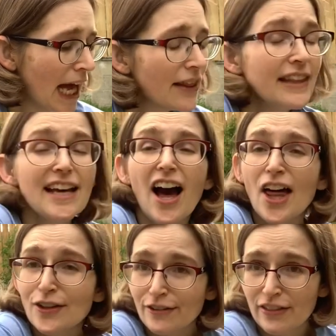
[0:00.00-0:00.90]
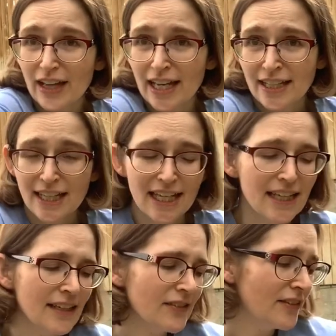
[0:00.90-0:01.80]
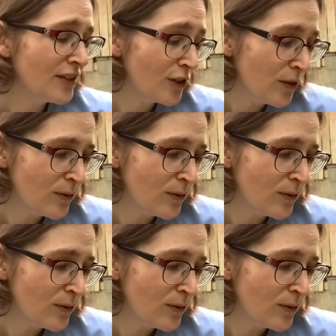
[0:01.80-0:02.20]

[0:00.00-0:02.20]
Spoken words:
The other thing is, you know,